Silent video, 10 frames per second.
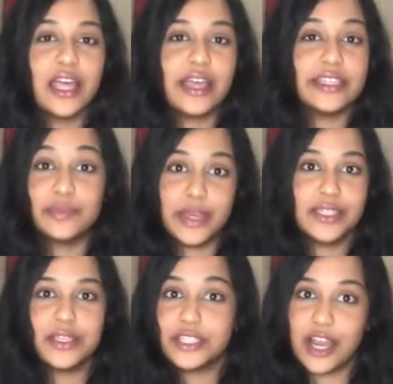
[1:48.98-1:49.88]
its
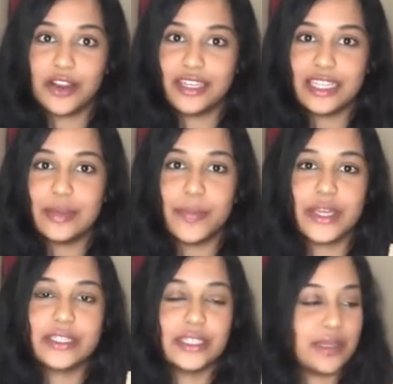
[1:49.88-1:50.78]
best currently,
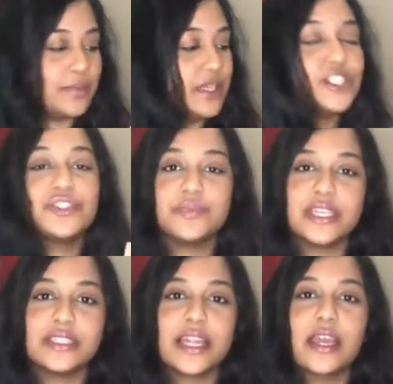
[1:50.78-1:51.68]
but it just
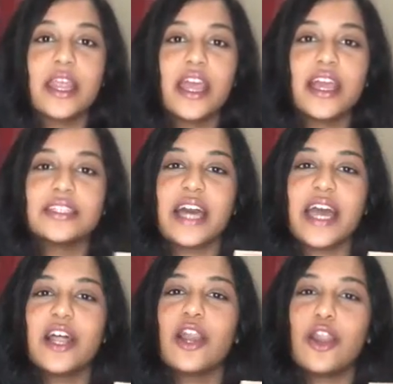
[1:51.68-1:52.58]
means that it's
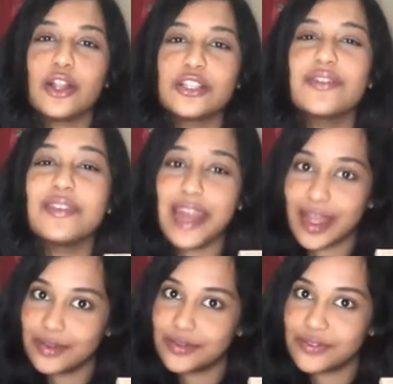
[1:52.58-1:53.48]
had a lot of
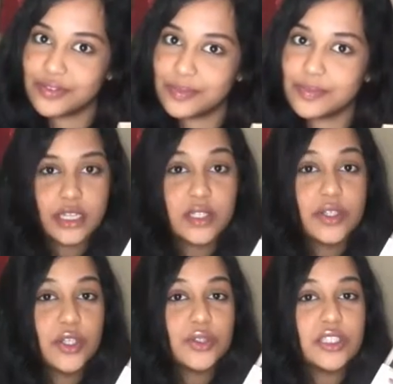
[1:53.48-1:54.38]
love. So I
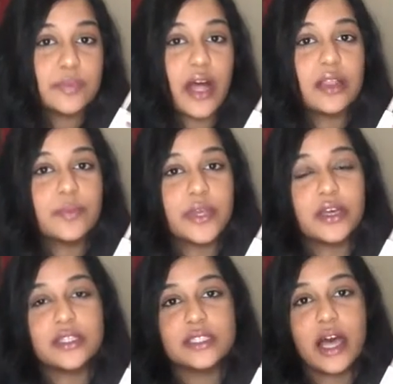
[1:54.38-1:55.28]
chose this palette
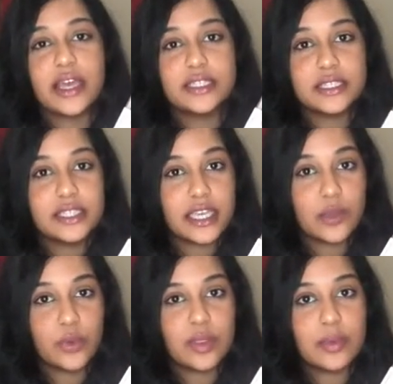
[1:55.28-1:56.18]
because I did take
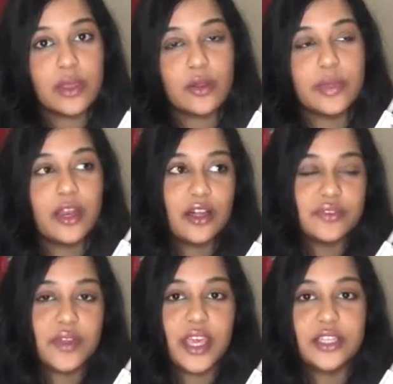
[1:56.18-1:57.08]
it with me on my
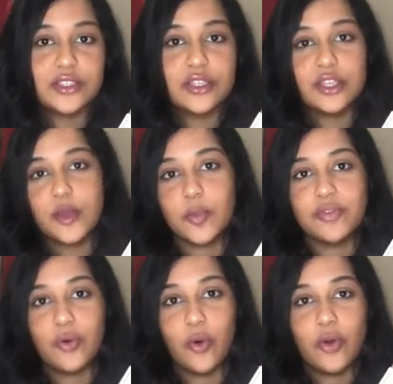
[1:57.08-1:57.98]
last vacation,
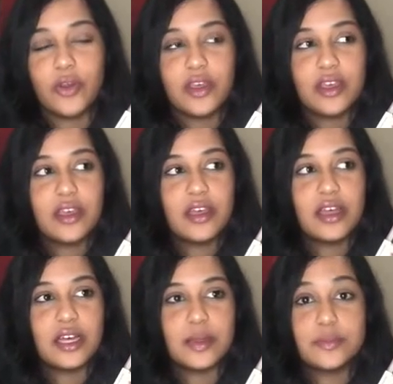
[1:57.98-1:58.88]
before
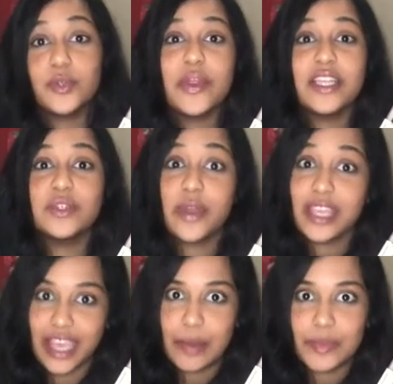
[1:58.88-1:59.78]

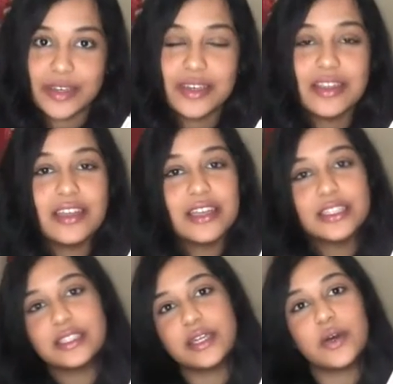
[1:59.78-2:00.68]
2020 happened.
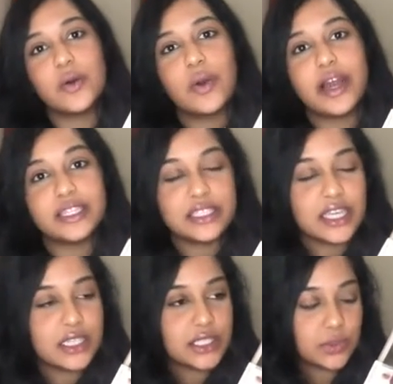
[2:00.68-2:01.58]
So I did
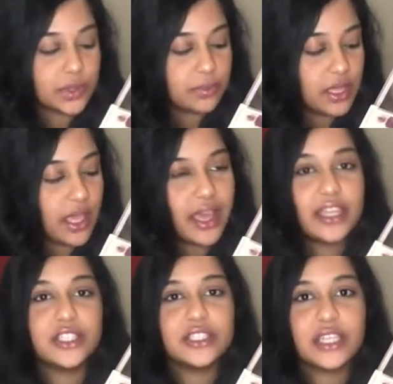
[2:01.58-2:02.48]
take this with me,
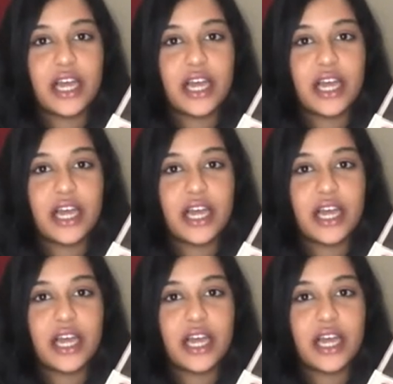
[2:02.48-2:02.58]
and it just